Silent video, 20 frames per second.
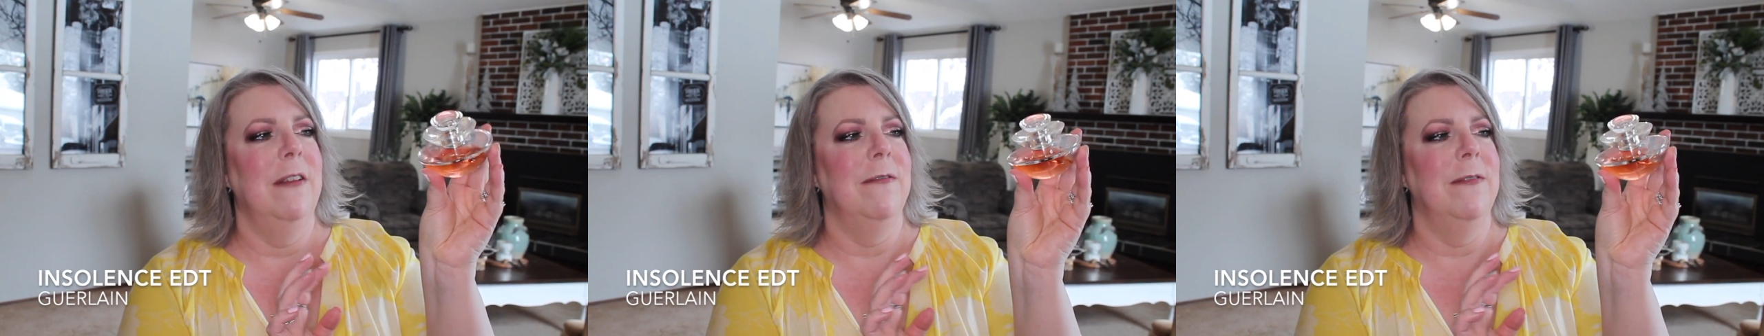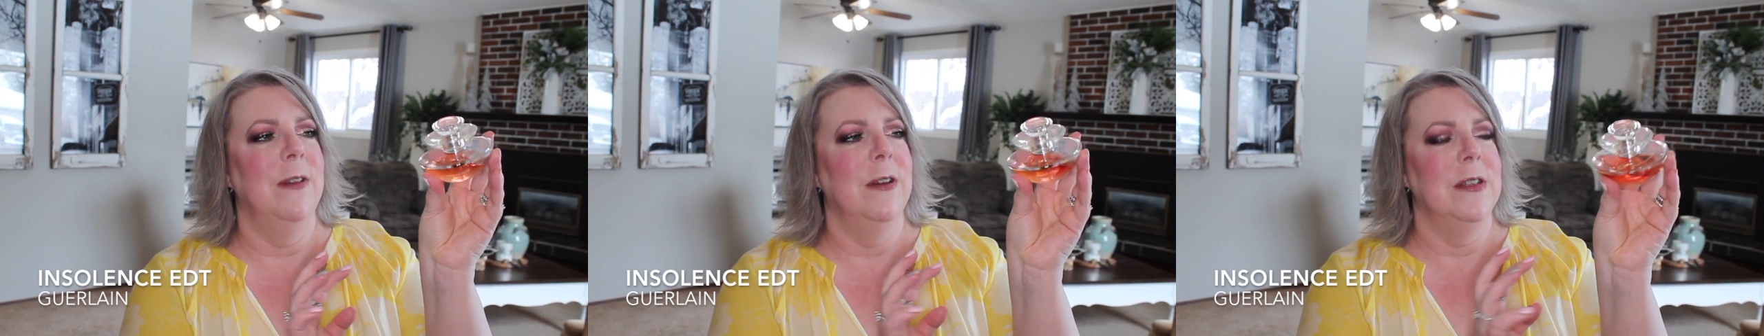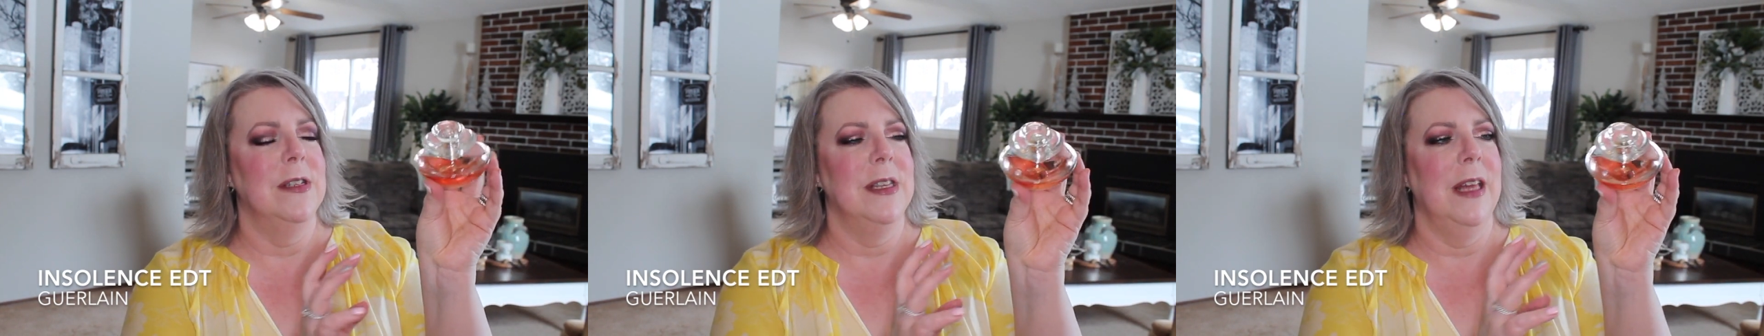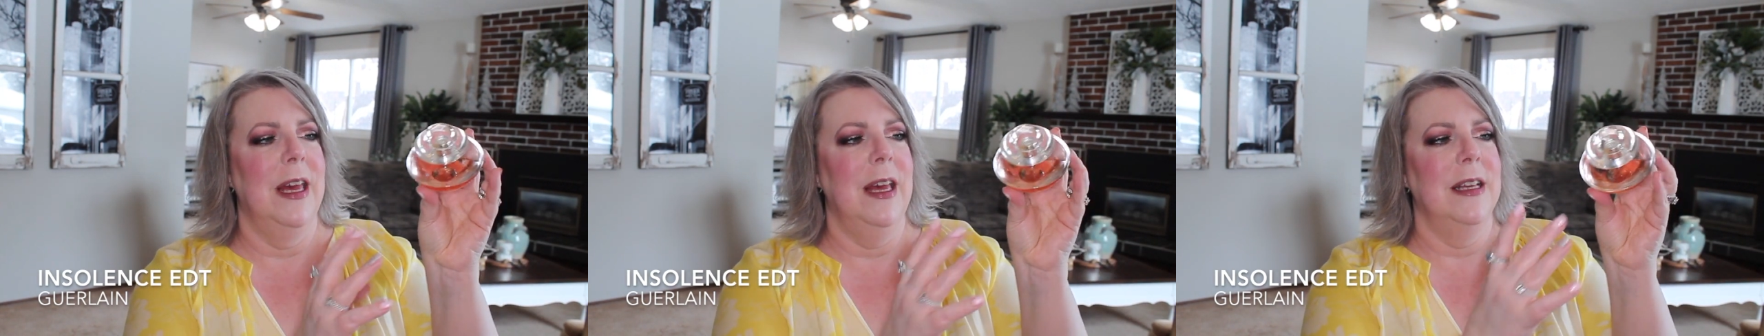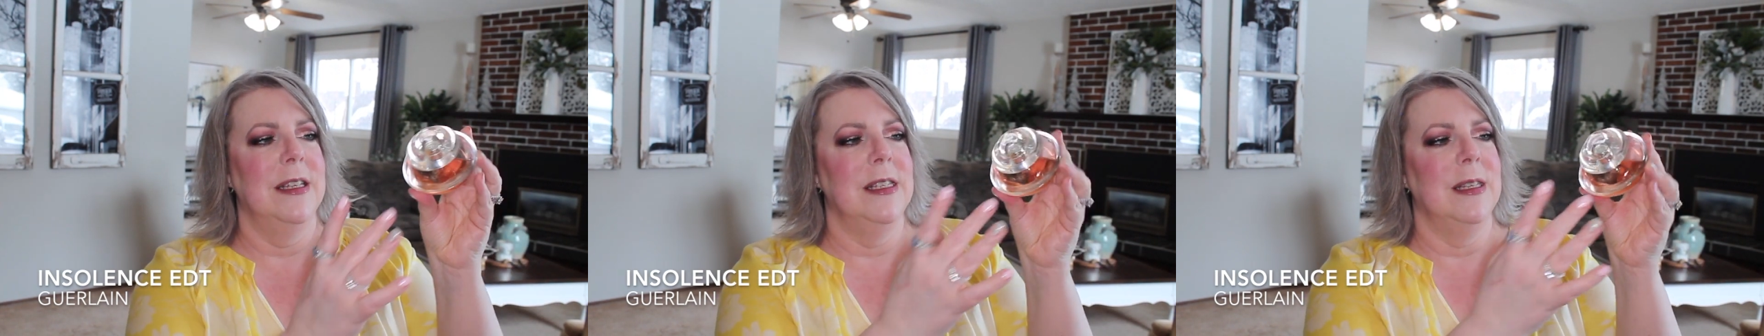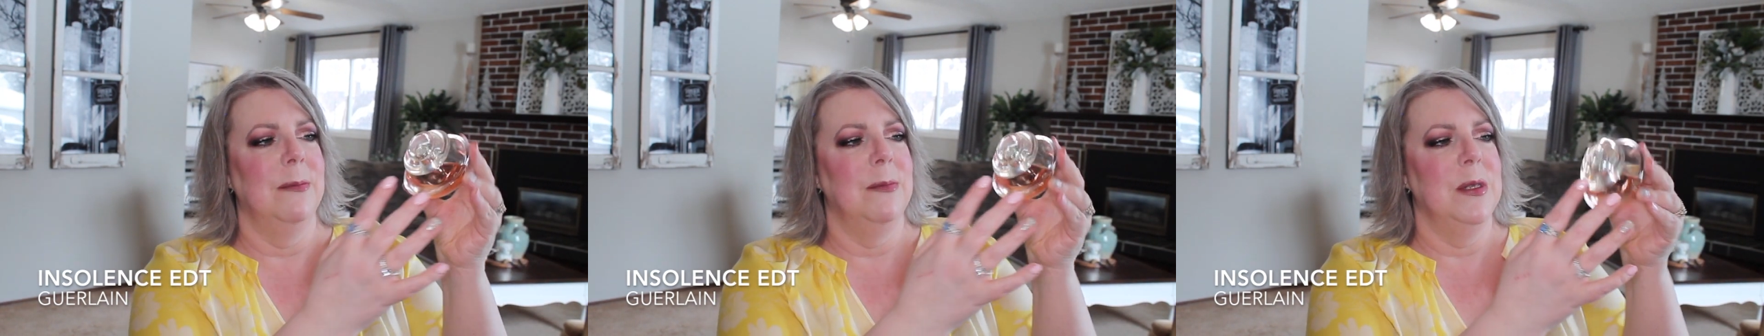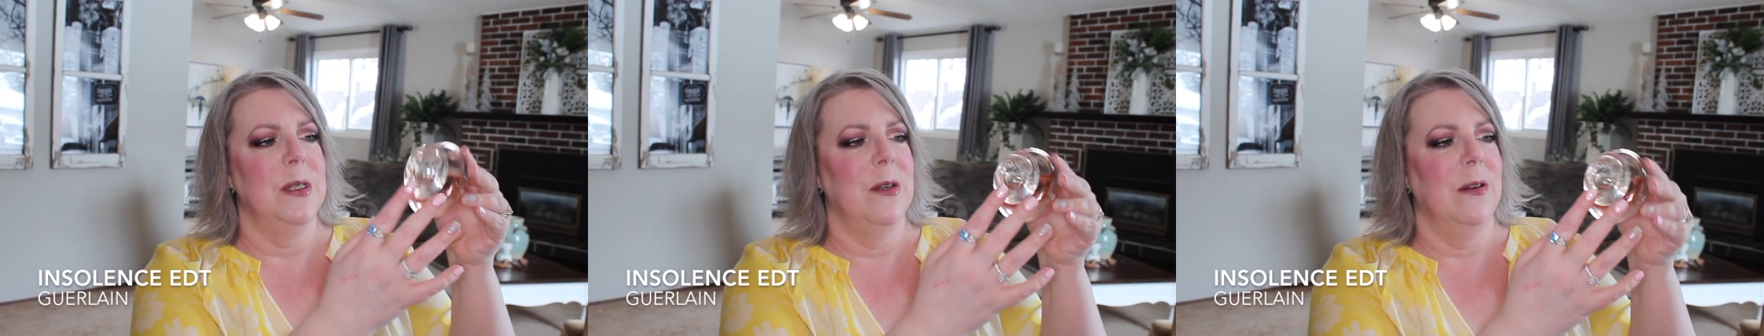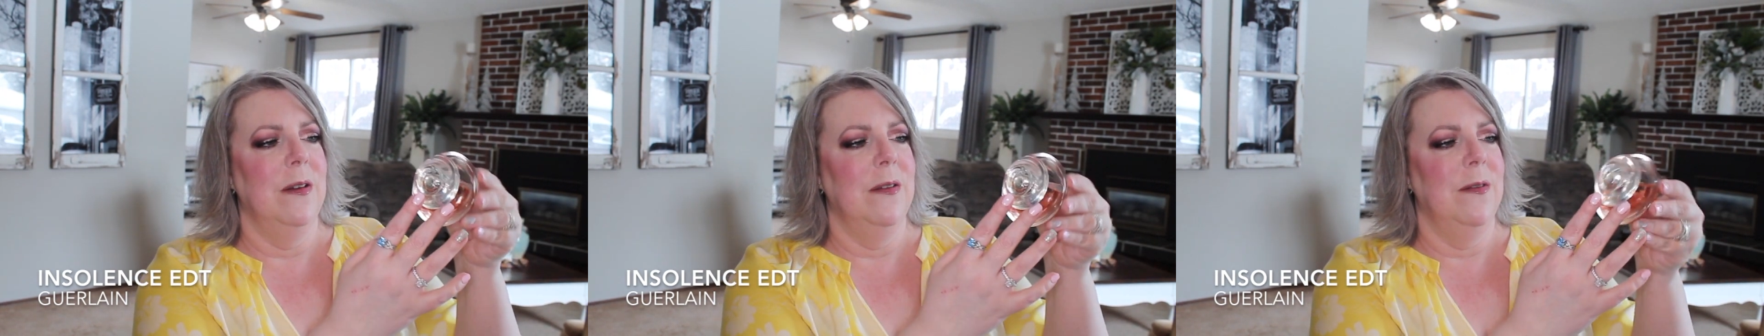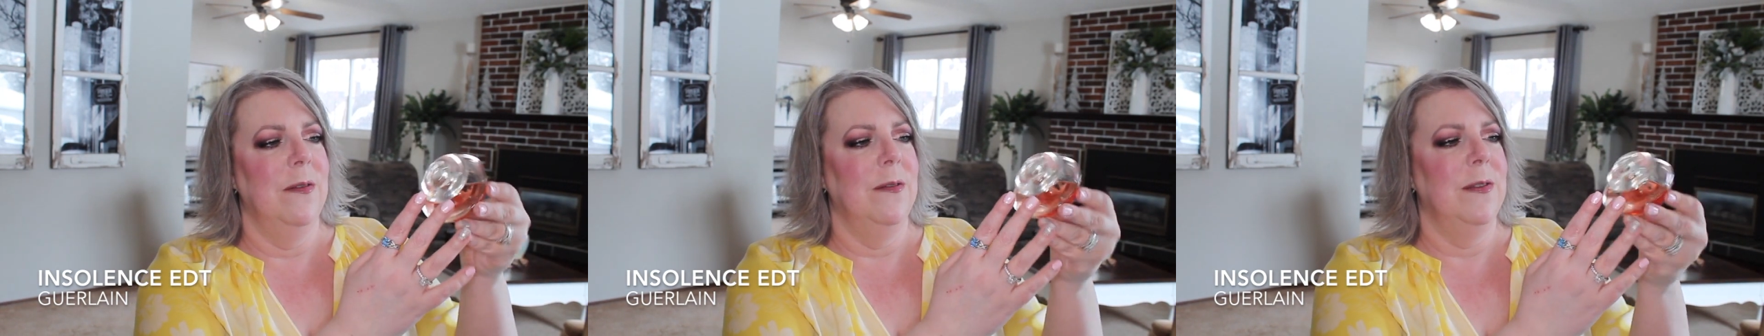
of looks like some sort of